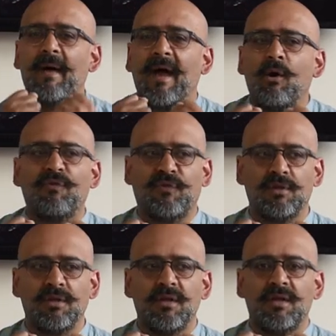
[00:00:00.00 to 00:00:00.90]

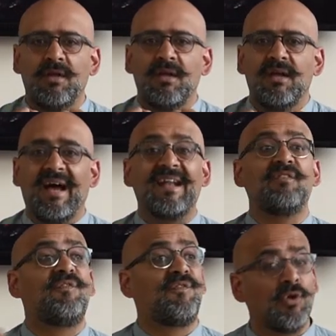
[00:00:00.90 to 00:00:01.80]
powerful,
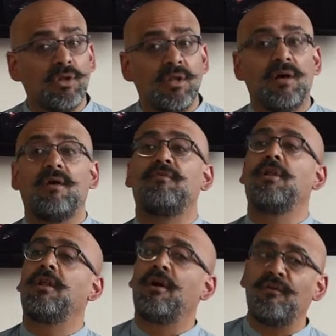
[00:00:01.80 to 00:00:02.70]
and full of
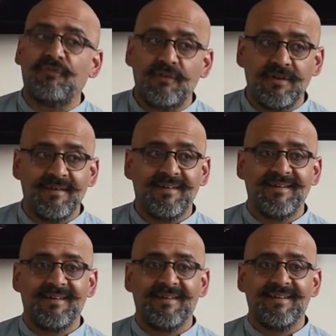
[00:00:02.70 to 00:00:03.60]
love,
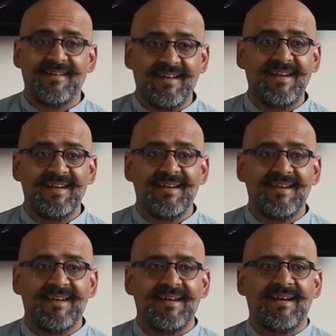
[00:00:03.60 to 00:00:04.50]
yeah,
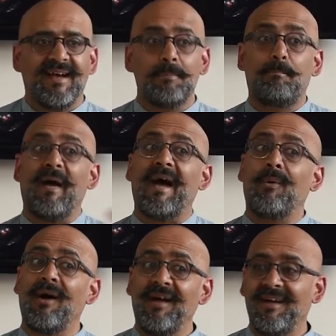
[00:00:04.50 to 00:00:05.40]
and
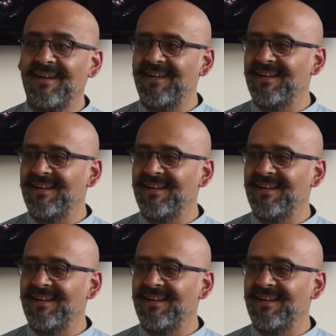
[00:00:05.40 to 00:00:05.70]
power,